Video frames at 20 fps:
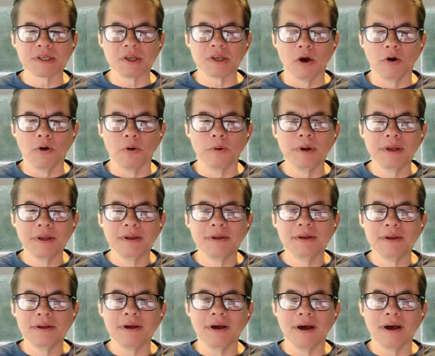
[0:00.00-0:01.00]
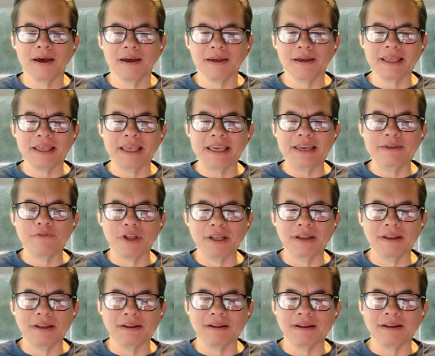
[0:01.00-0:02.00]
So
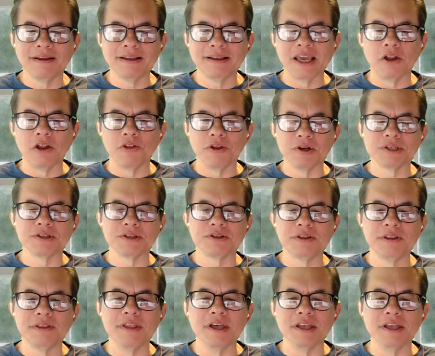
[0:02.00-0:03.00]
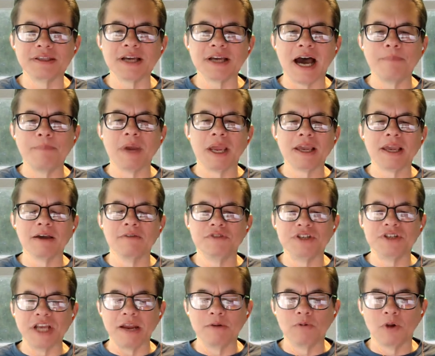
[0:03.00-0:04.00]
there's the topic of
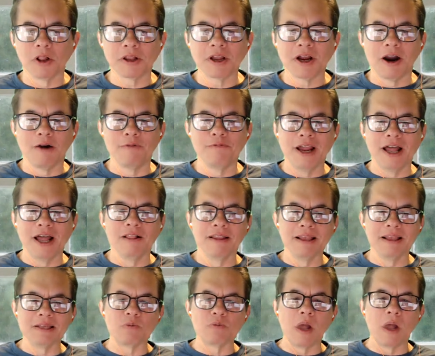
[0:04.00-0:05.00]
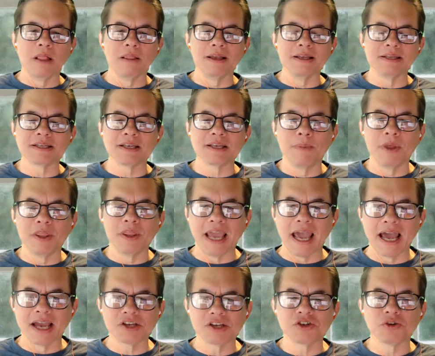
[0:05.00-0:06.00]
general Carvel as well as some of
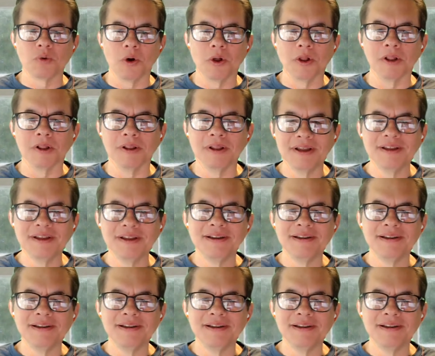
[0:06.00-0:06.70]
the actual